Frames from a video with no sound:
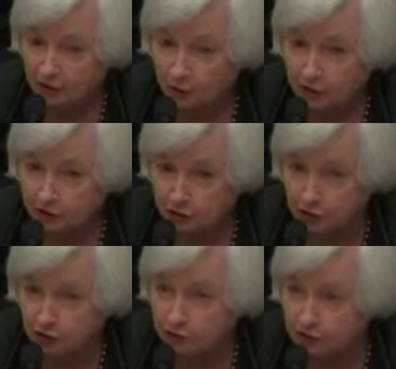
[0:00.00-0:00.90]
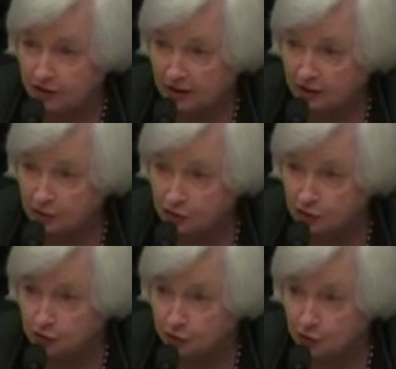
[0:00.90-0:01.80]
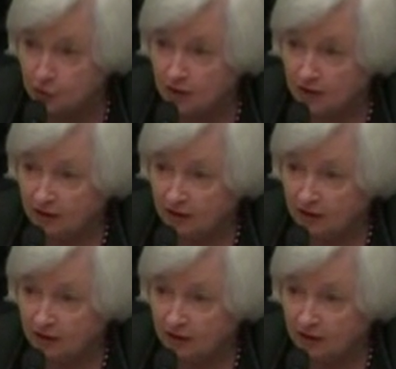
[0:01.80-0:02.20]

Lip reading: and what don't, and to